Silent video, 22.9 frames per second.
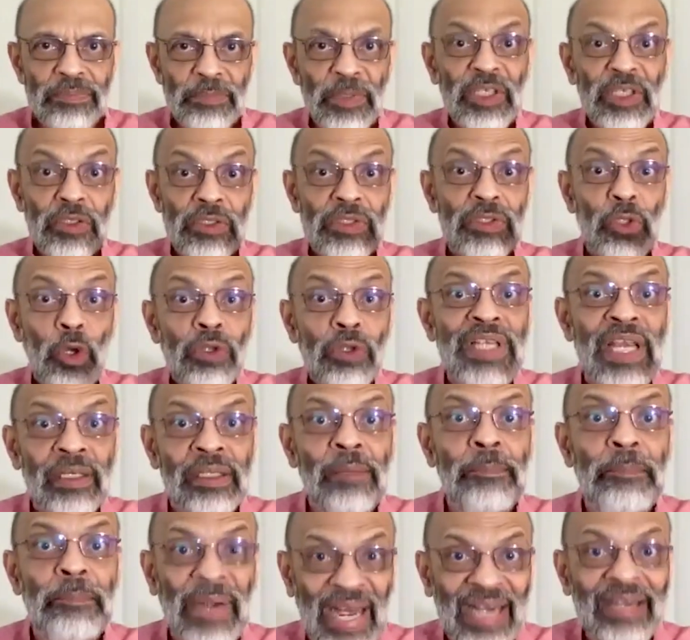because those are
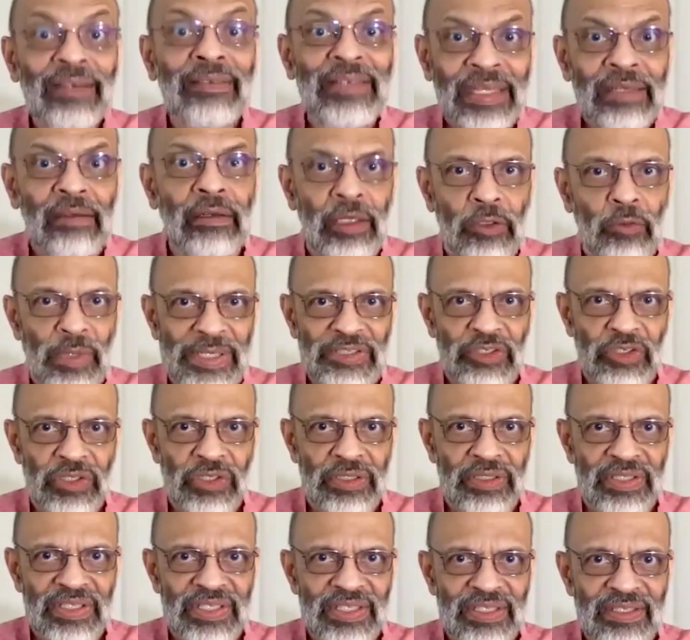the practical
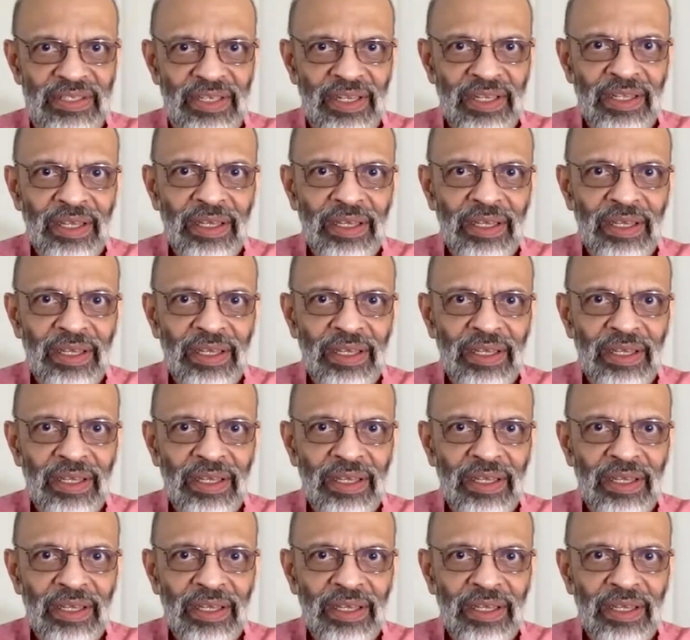questions